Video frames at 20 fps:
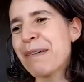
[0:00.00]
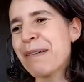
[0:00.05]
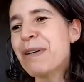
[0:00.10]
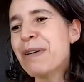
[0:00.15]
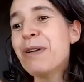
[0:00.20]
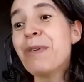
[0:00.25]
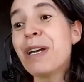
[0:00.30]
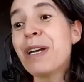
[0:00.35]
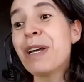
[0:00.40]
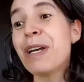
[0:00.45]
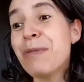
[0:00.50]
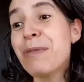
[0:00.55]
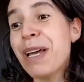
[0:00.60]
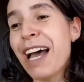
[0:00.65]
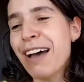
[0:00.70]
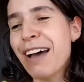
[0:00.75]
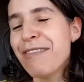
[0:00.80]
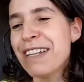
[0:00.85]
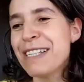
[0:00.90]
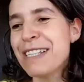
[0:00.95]
Menuet we
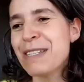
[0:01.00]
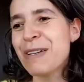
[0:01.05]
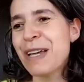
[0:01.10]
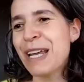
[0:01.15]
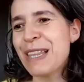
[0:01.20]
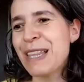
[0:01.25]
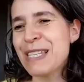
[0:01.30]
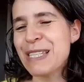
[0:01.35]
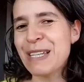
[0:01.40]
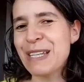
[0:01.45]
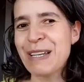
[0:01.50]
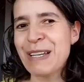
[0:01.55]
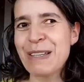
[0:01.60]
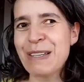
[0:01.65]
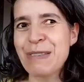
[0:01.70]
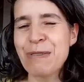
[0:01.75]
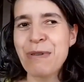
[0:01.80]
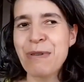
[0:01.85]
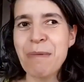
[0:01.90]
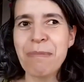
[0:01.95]
have in the
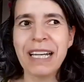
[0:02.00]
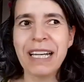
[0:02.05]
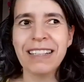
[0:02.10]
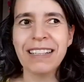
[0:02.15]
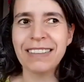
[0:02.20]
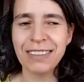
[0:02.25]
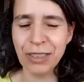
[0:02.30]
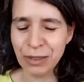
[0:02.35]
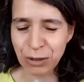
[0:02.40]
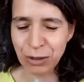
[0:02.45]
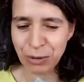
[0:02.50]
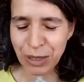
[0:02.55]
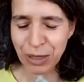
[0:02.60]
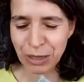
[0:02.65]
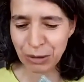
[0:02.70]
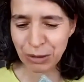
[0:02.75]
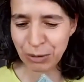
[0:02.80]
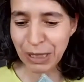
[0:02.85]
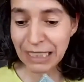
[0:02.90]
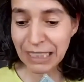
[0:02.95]
3
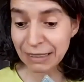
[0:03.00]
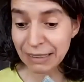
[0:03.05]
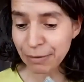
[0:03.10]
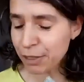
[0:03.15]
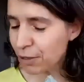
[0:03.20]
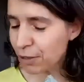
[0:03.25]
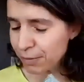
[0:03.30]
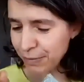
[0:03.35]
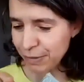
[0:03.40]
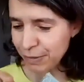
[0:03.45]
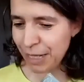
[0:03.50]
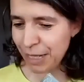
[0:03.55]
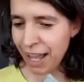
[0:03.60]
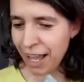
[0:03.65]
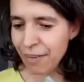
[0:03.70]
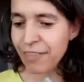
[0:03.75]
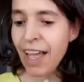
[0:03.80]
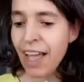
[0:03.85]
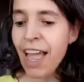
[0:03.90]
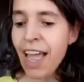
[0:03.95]
suite we
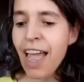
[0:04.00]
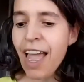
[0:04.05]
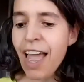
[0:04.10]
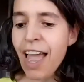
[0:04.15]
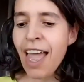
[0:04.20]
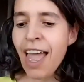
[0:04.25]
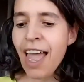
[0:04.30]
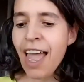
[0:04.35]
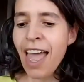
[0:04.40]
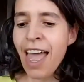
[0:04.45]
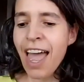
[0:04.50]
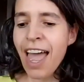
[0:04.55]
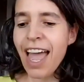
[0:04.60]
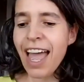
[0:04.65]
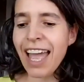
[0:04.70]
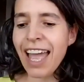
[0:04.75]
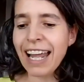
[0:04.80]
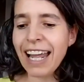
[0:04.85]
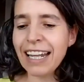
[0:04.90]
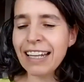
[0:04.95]
have.
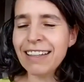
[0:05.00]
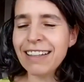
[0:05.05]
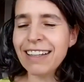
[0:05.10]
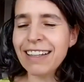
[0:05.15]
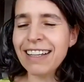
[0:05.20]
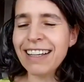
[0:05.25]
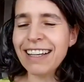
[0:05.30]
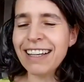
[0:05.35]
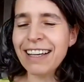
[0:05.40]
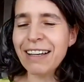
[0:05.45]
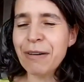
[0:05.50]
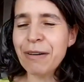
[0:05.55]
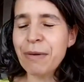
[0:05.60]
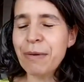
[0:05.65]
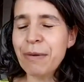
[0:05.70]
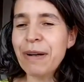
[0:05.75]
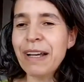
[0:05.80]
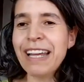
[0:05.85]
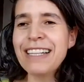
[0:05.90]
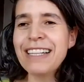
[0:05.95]
And
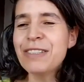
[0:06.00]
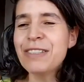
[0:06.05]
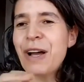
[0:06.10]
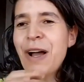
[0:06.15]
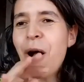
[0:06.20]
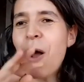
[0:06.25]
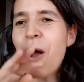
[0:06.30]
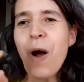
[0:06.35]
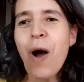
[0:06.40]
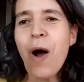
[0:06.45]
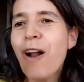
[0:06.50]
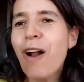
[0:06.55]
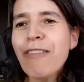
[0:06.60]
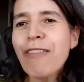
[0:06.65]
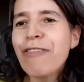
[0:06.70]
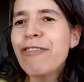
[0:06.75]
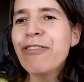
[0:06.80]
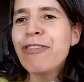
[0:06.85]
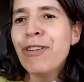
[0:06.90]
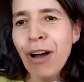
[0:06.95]
it's all
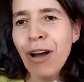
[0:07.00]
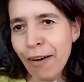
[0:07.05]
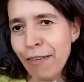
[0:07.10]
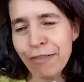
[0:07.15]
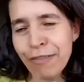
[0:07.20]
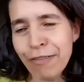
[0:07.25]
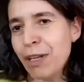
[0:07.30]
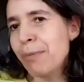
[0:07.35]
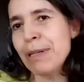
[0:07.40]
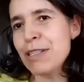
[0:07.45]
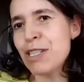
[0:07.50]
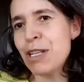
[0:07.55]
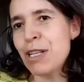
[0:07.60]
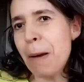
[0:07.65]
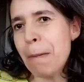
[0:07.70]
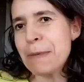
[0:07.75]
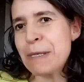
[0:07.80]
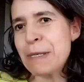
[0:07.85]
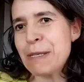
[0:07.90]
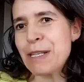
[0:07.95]
full of double
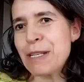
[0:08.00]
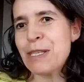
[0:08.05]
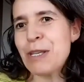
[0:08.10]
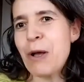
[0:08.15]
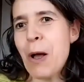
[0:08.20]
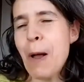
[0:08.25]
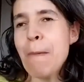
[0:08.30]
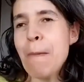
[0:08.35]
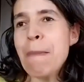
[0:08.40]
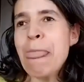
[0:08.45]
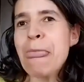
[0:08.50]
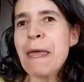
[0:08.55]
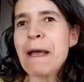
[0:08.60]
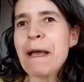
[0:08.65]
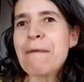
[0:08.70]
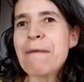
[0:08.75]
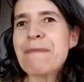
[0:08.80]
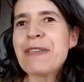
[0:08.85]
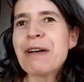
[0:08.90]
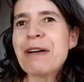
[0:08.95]
stops. So
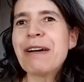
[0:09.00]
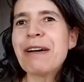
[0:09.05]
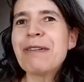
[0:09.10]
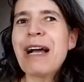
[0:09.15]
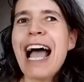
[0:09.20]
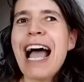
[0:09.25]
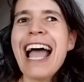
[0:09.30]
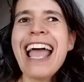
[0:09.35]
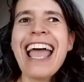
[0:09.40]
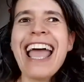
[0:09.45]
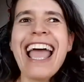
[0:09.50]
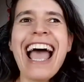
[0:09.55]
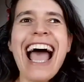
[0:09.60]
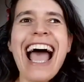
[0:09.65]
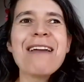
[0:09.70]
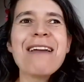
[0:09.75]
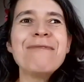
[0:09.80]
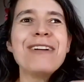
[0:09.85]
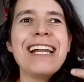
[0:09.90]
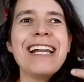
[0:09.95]

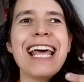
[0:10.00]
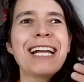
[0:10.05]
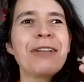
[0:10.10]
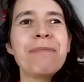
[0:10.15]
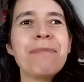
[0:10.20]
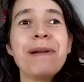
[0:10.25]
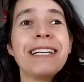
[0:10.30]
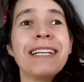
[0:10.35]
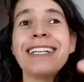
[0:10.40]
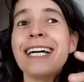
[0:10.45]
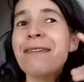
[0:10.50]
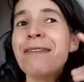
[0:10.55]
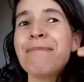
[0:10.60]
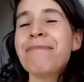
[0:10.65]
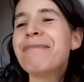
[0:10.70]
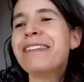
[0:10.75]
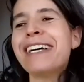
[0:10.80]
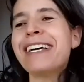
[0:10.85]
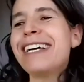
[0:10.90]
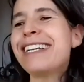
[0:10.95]
I would like to play but
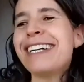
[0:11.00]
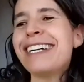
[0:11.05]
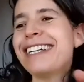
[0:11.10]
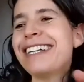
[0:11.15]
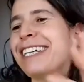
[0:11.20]
the